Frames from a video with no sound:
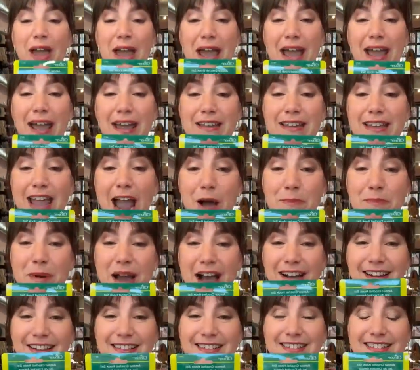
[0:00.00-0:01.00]
Okay, now
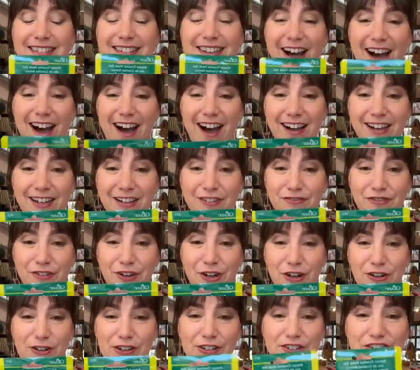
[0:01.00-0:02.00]
back in stock
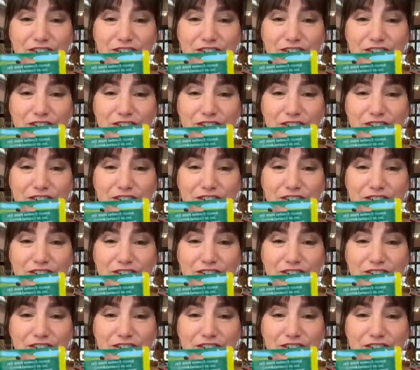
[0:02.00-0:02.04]
for